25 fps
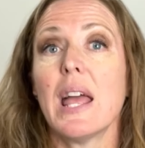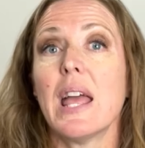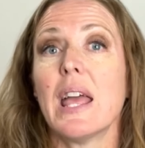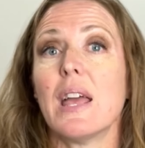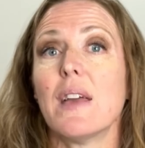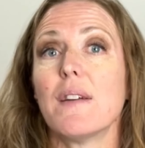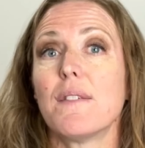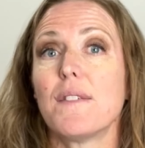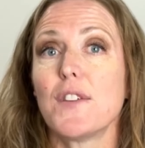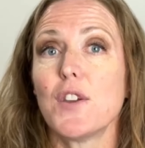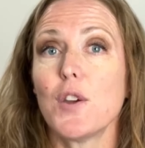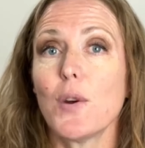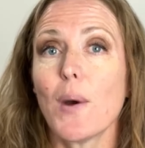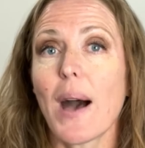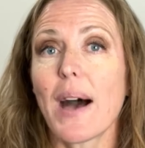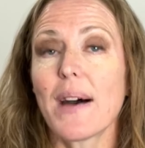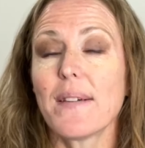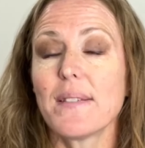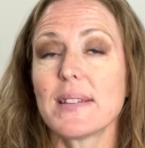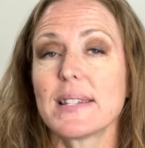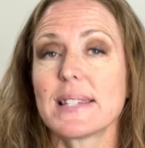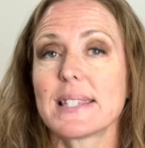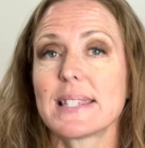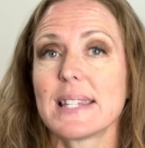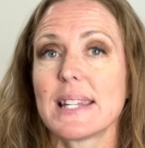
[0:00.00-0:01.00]
If you
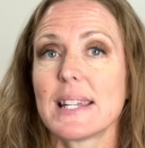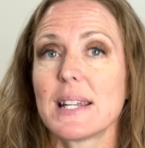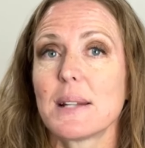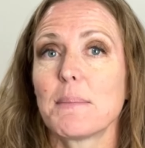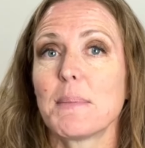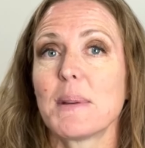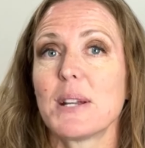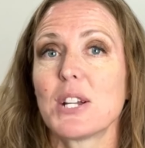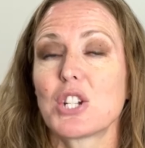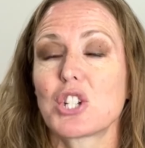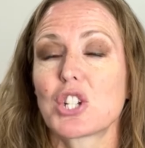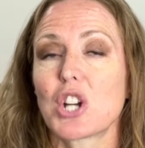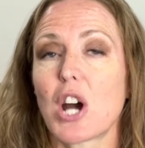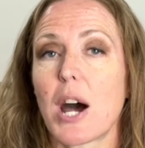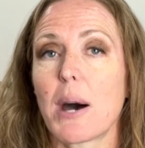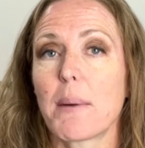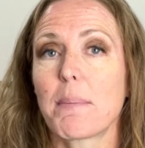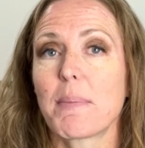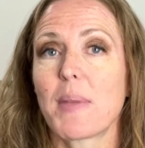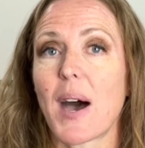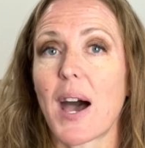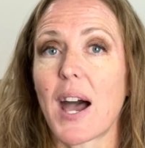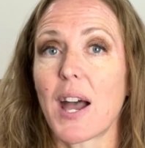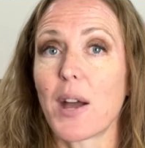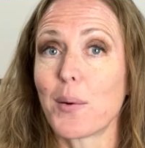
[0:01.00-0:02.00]
haven't seen me
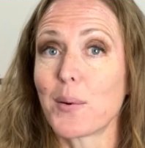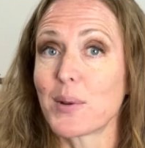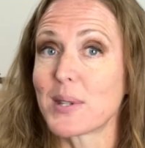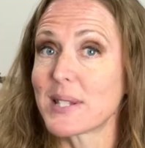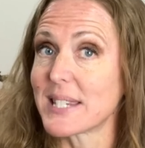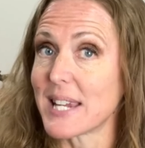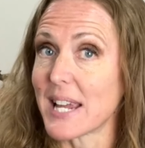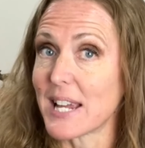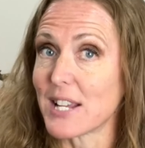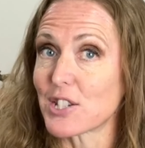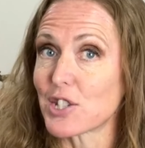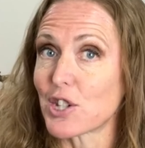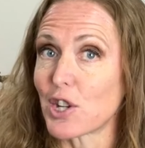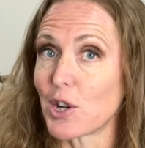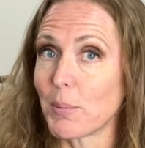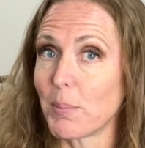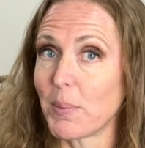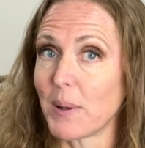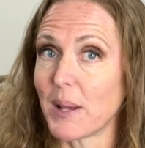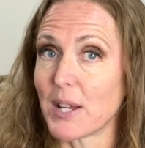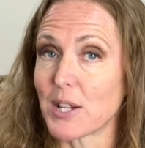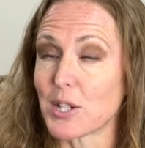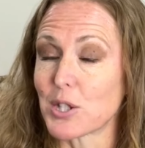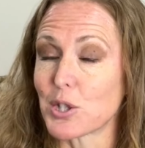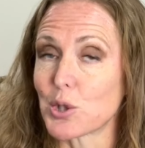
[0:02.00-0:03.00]
shop the Iowa State
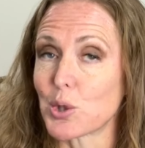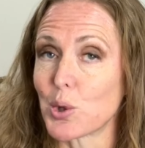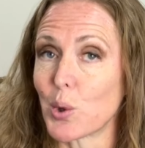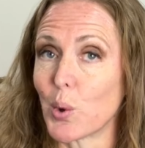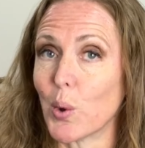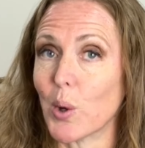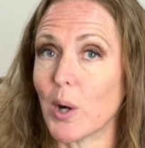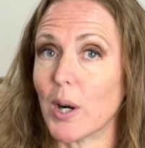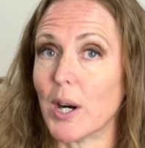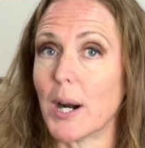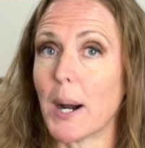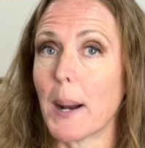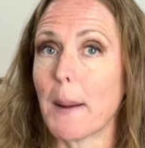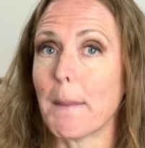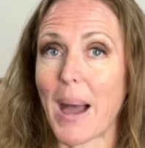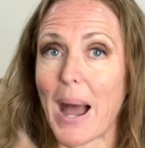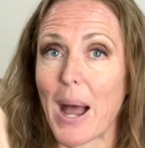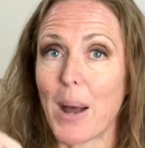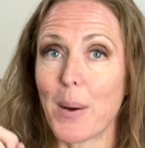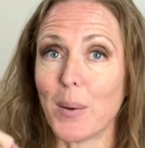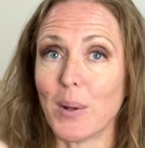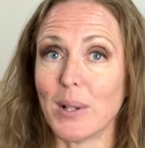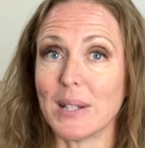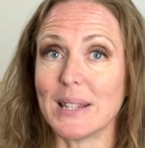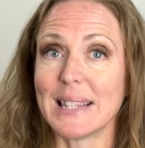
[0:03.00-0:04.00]
Surplus Store,
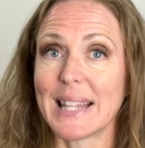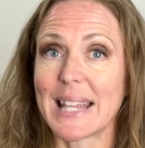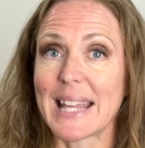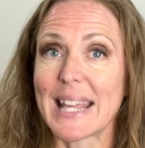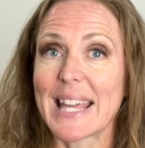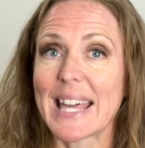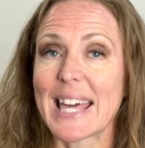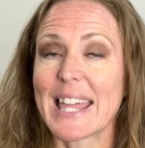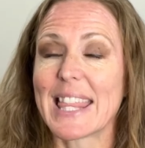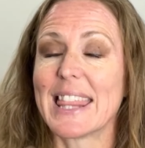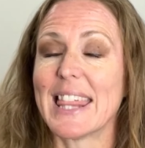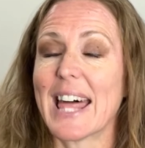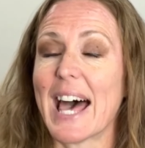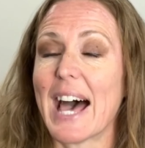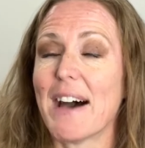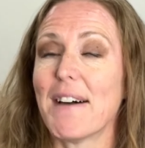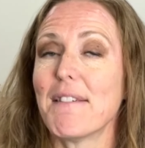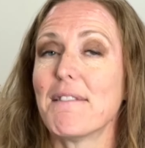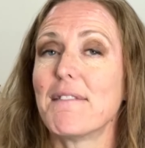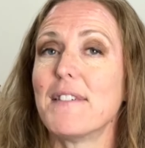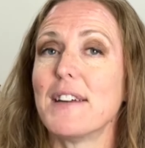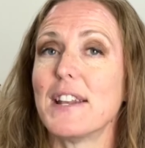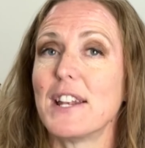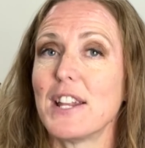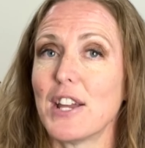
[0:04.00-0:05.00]
I will link
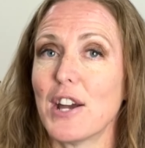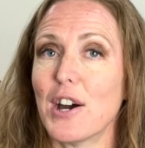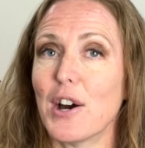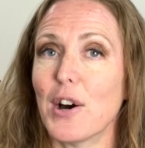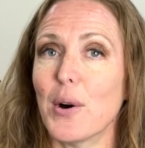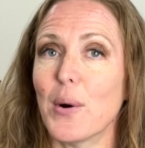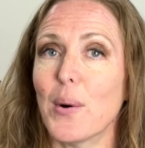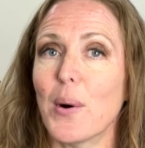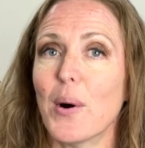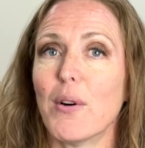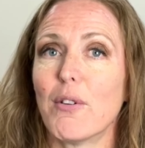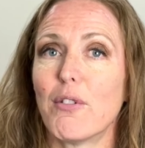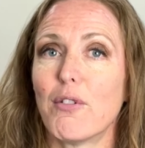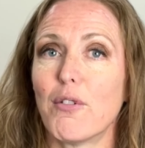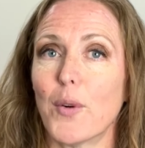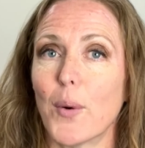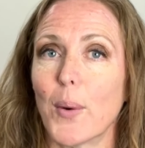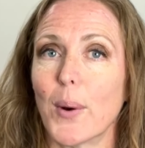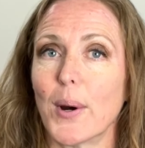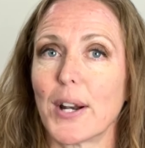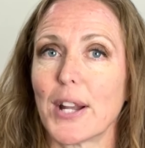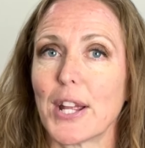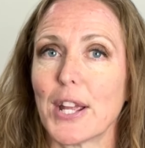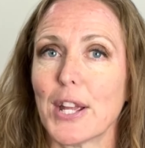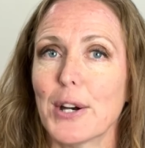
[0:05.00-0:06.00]
that video
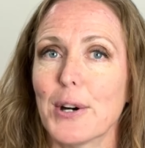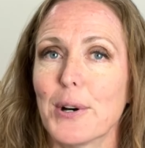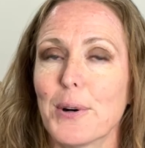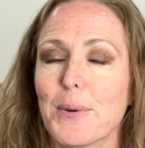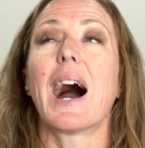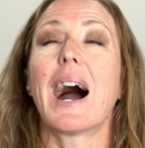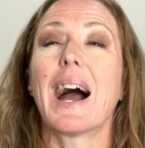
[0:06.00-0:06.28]
for you.